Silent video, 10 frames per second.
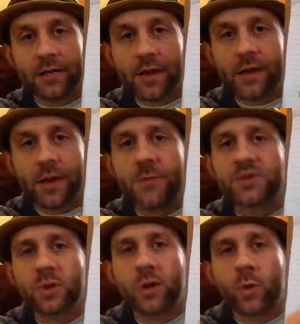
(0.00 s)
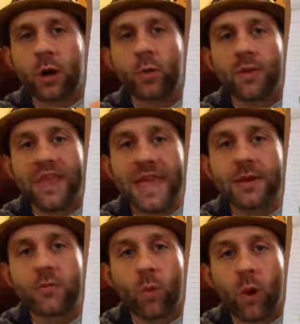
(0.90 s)
And commas only work
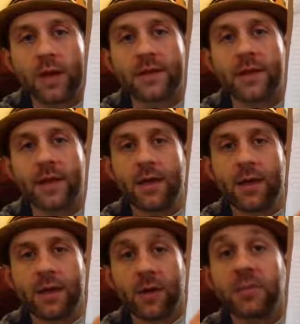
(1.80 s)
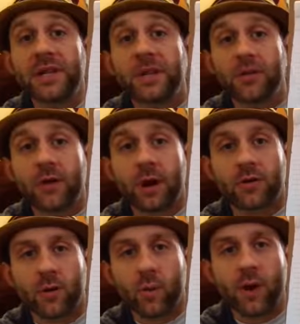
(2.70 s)
within one complete thought,
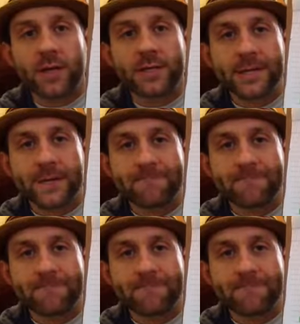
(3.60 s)
or one